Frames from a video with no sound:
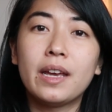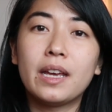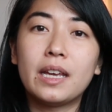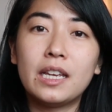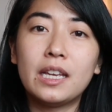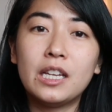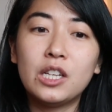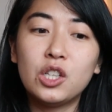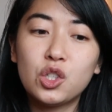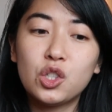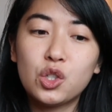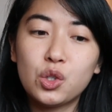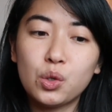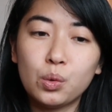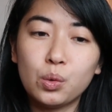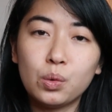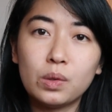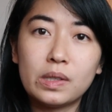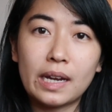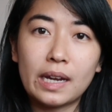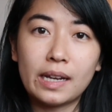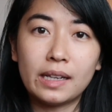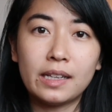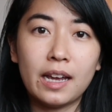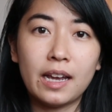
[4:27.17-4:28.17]
into
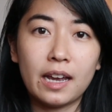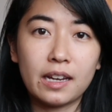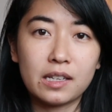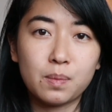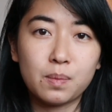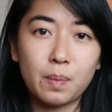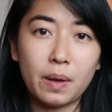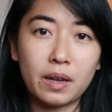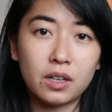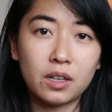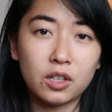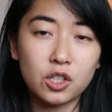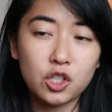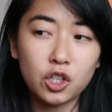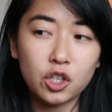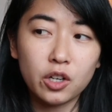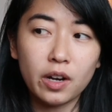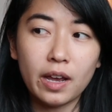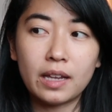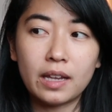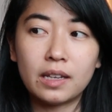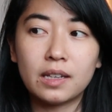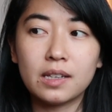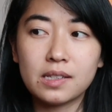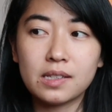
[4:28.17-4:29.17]
daily expenditure,
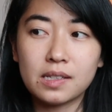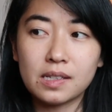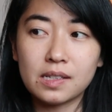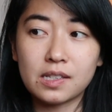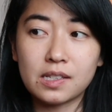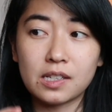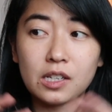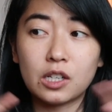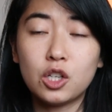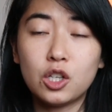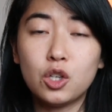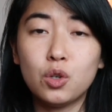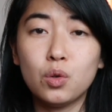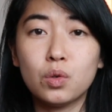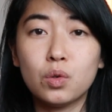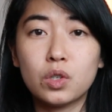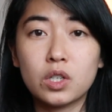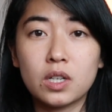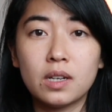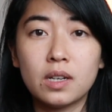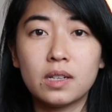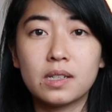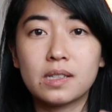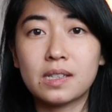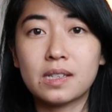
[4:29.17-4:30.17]
and this is a
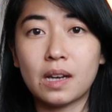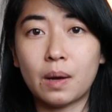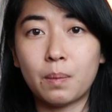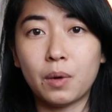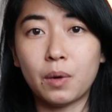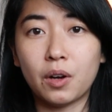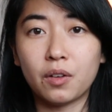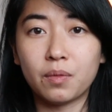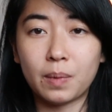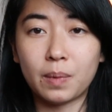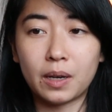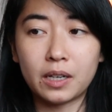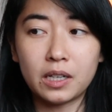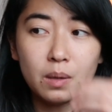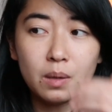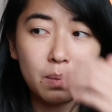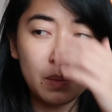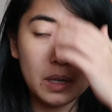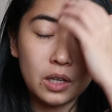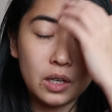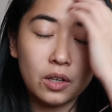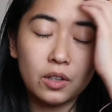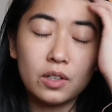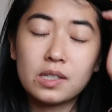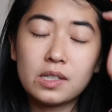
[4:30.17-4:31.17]
huge sum of money
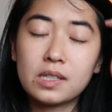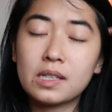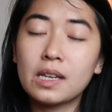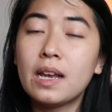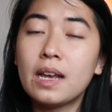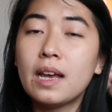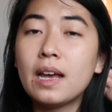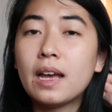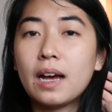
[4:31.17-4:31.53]
because